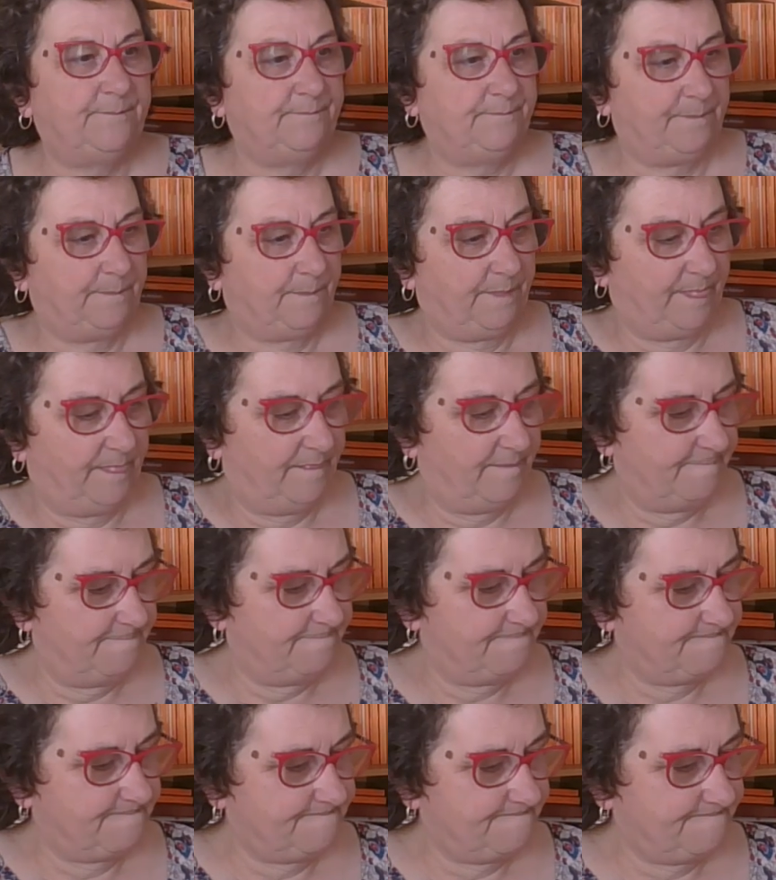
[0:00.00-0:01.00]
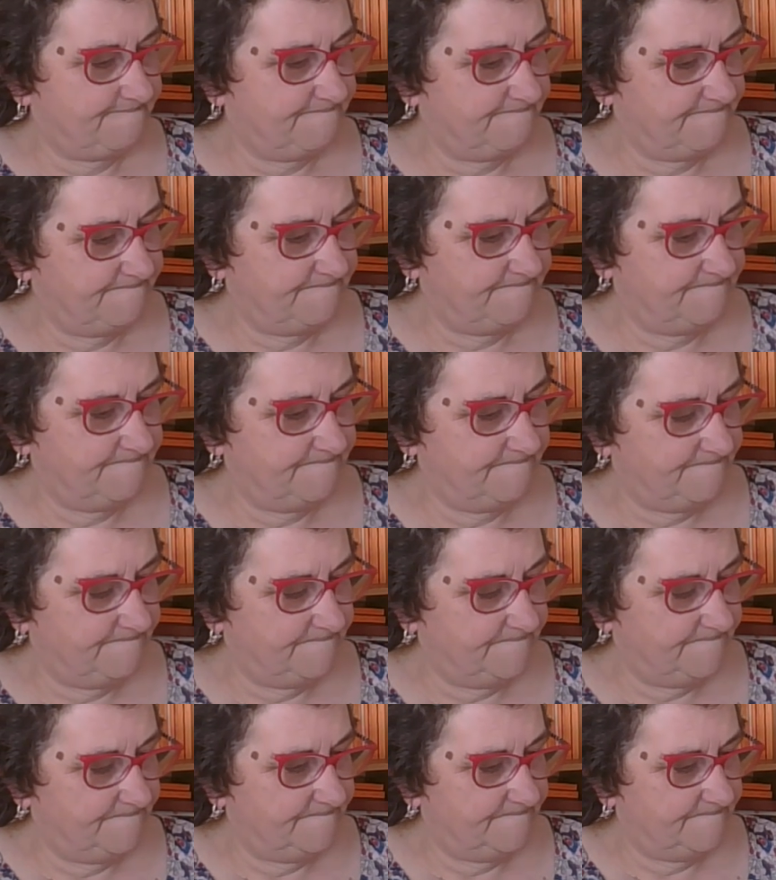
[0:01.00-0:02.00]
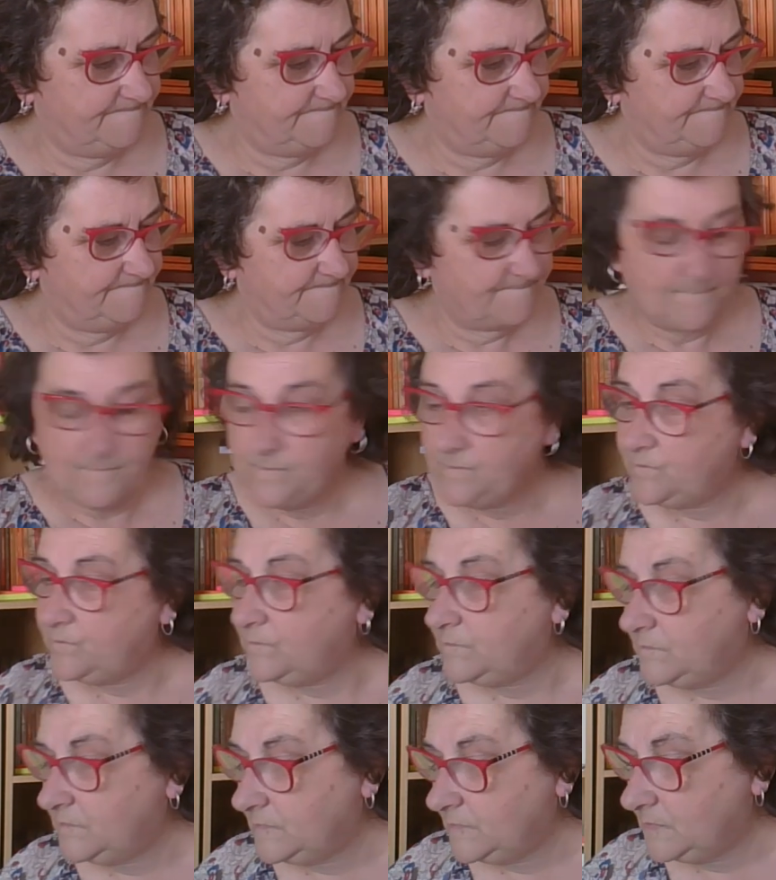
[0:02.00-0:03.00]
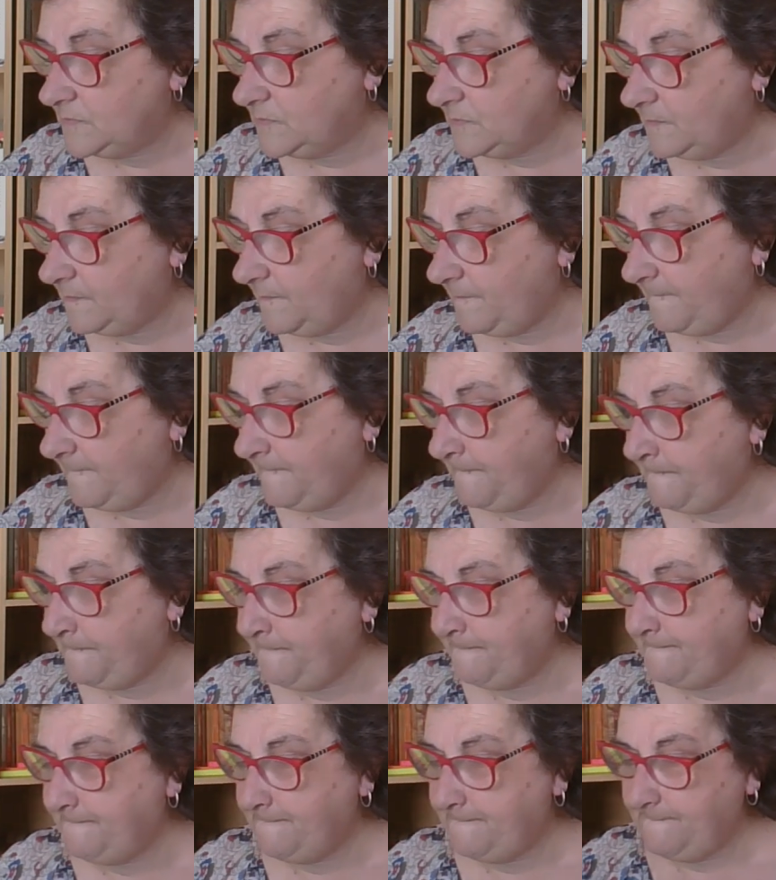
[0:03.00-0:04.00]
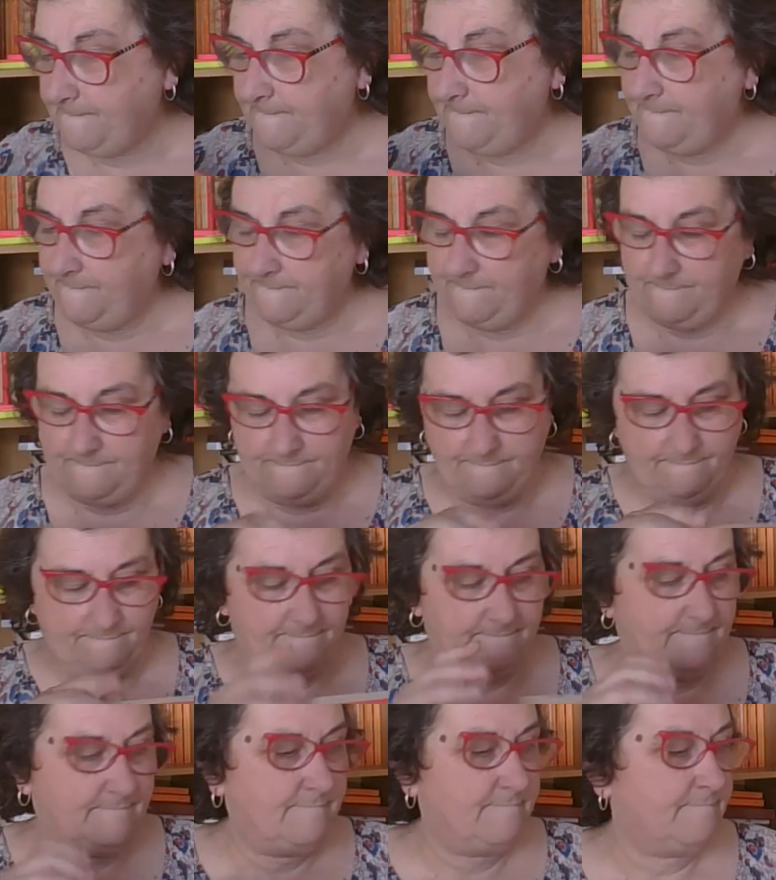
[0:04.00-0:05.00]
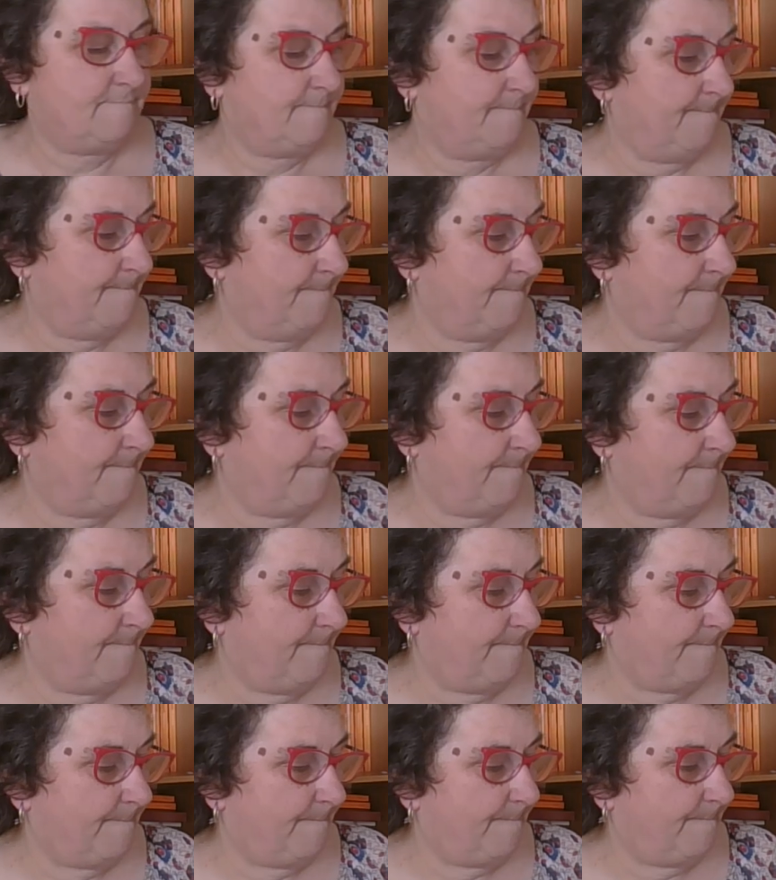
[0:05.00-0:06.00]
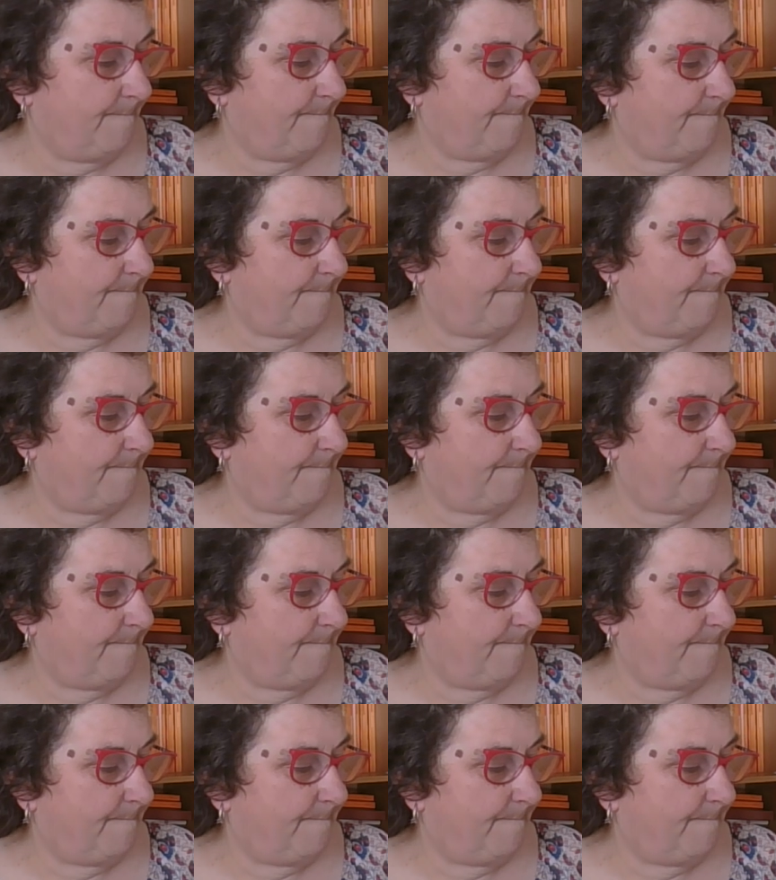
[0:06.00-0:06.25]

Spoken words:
Nobody speaks.